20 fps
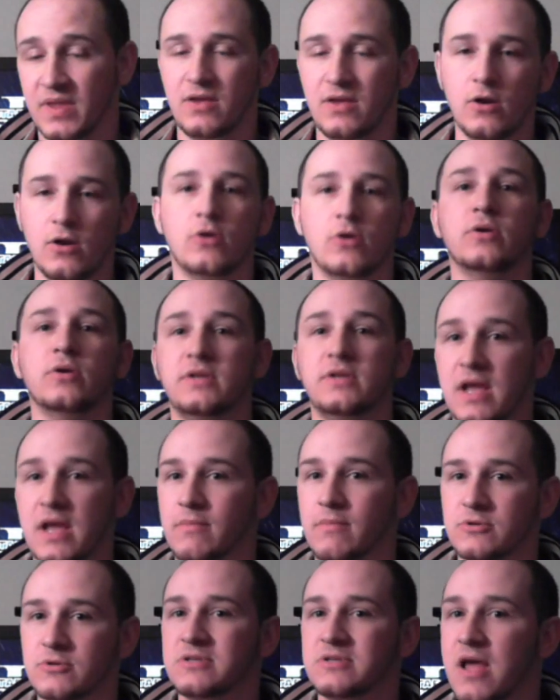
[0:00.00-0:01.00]
you know,
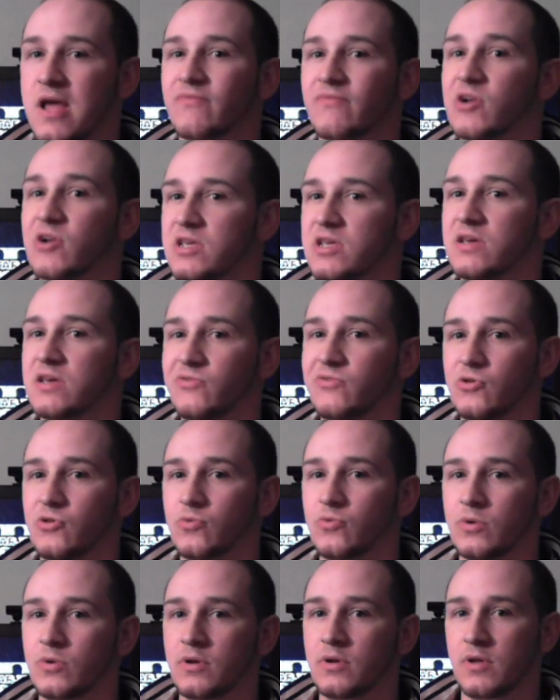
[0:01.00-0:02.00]
demos never give
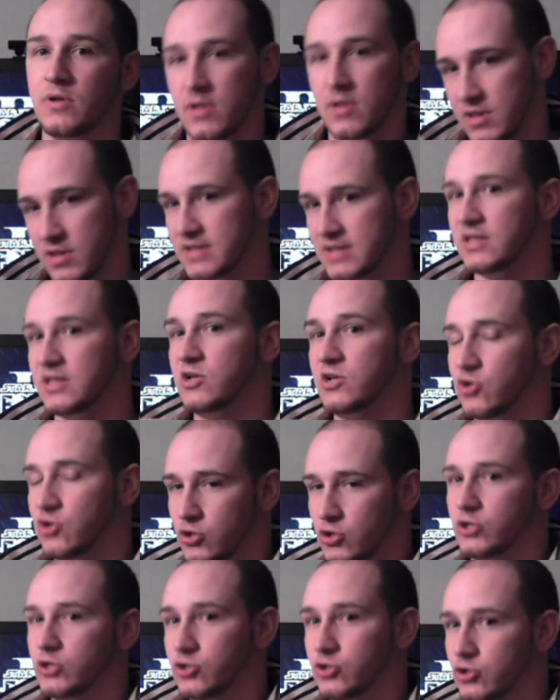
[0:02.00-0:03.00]
you like the
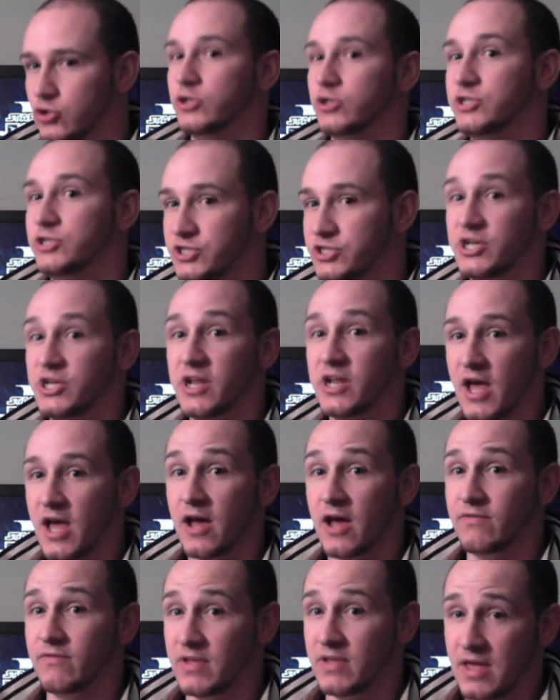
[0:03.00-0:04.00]
good shit
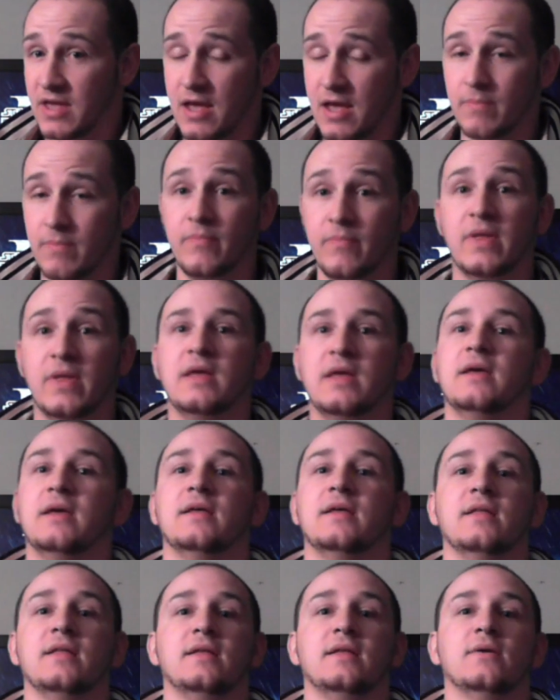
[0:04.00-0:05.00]
out of the game.
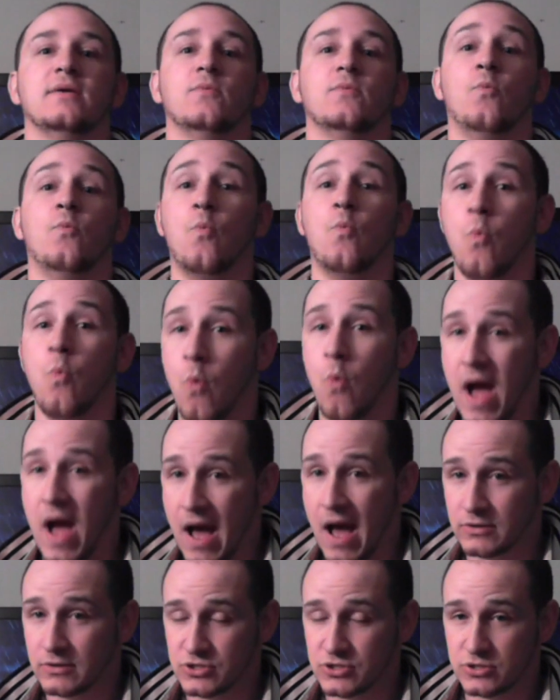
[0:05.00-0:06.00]

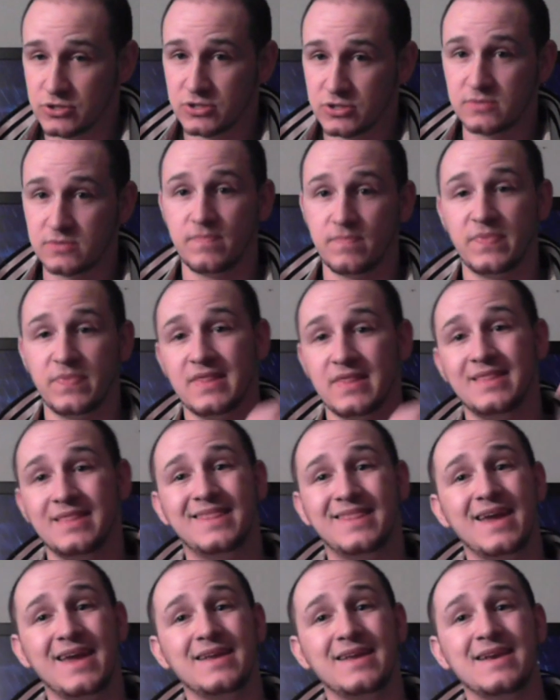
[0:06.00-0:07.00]
Wowzers.
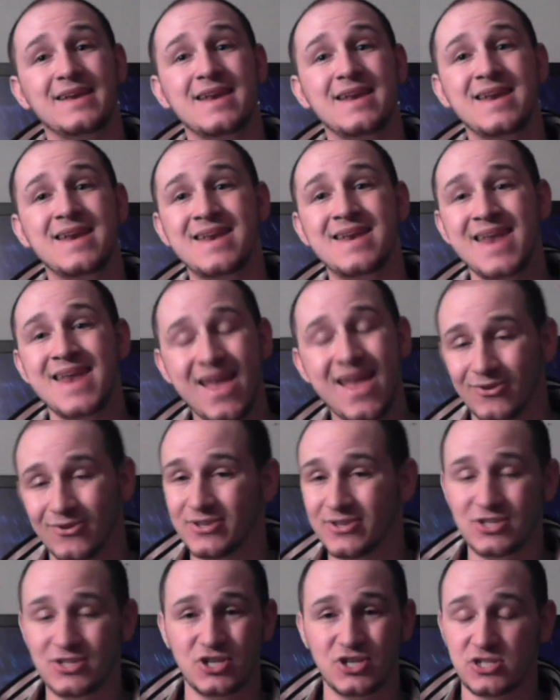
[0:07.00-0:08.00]
They
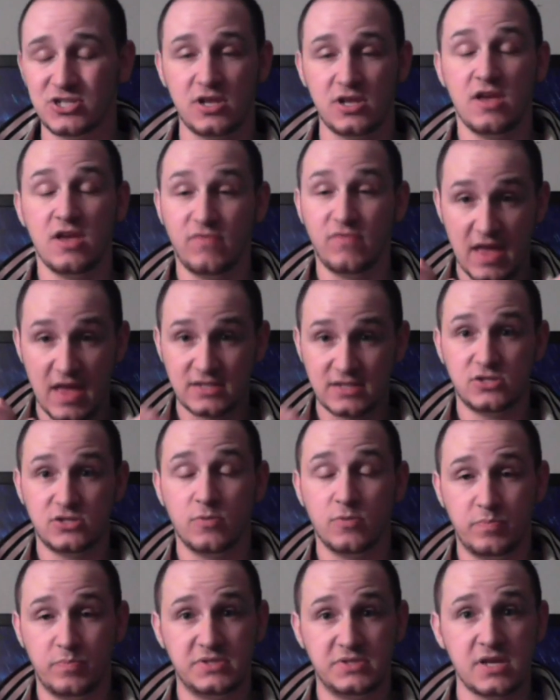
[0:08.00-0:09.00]
nailed it. Just if that's
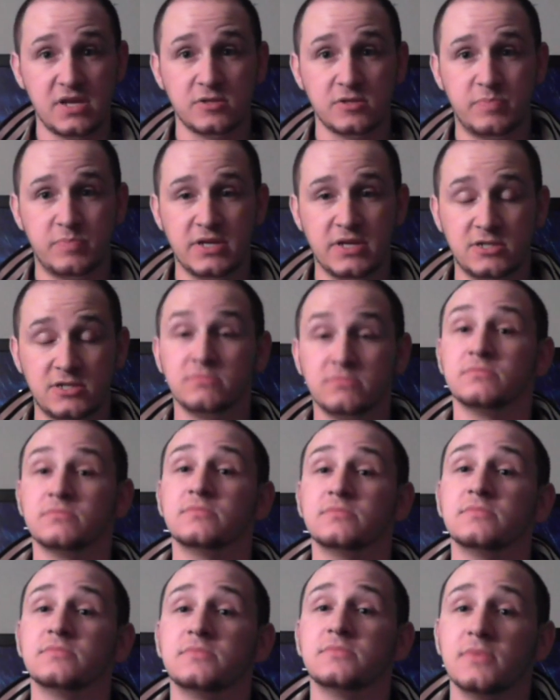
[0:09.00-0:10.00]
their sales pitch,
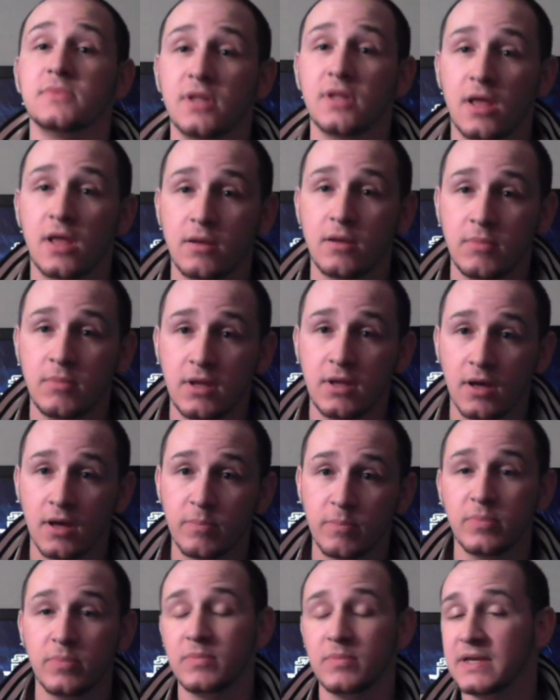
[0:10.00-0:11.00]
line me
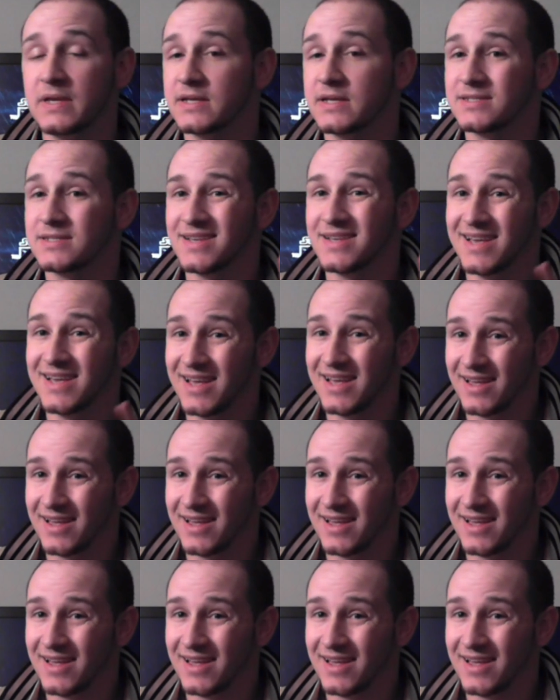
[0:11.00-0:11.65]
up, because